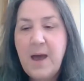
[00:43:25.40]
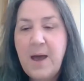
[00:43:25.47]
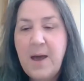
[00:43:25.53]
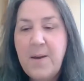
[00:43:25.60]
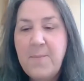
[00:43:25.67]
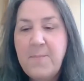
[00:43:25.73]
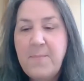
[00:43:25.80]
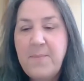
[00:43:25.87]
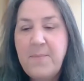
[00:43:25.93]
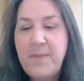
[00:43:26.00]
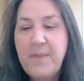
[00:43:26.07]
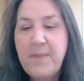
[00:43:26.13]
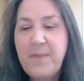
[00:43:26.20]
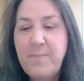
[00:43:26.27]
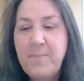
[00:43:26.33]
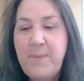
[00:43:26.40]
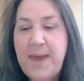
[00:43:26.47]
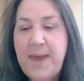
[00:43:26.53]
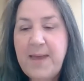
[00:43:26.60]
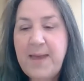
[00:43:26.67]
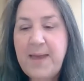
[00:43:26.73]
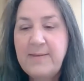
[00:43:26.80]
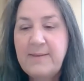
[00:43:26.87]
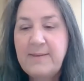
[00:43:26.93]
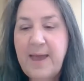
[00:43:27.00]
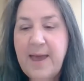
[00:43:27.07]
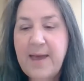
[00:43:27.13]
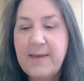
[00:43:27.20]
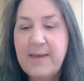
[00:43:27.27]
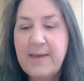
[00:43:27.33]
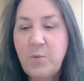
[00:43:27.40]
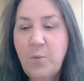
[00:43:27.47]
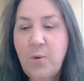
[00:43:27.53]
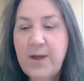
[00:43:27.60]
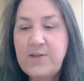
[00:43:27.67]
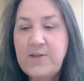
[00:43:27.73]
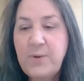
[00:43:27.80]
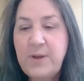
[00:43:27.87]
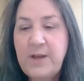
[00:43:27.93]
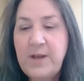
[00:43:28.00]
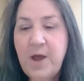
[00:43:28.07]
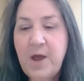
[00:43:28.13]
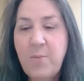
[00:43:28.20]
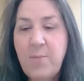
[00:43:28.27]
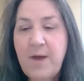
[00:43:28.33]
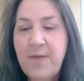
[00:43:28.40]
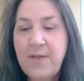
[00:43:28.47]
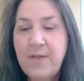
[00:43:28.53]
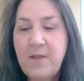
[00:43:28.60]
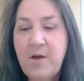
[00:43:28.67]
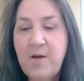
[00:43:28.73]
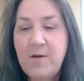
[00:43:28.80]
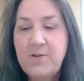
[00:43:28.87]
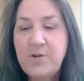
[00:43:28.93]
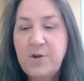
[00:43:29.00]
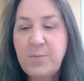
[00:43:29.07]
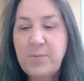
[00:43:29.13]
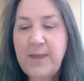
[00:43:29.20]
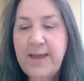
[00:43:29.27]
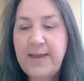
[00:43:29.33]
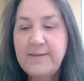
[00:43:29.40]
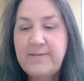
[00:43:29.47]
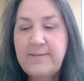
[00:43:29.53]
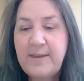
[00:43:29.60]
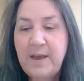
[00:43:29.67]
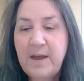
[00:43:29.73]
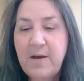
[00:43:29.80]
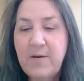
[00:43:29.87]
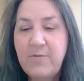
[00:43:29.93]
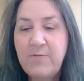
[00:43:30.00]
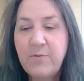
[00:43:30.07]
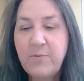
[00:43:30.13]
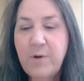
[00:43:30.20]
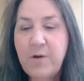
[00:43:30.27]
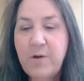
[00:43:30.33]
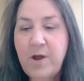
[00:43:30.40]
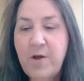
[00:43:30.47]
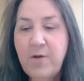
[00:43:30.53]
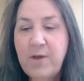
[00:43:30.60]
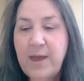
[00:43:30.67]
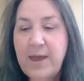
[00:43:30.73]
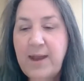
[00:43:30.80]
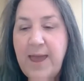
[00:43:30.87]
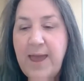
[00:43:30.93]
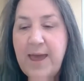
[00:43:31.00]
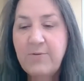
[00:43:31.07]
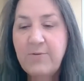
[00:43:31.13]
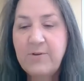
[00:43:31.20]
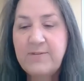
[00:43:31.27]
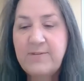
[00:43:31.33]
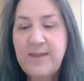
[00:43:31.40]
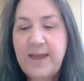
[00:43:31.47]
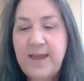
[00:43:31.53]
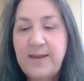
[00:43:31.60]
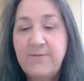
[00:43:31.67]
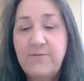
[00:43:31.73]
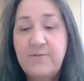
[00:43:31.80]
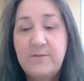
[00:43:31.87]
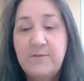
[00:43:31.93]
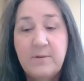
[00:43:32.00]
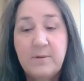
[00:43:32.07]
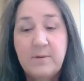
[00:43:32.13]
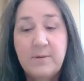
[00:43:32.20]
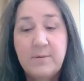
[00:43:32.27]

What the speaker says: The Baileys ask, what do we know about the long-term legacy of the Roanoke and Hatteras natives?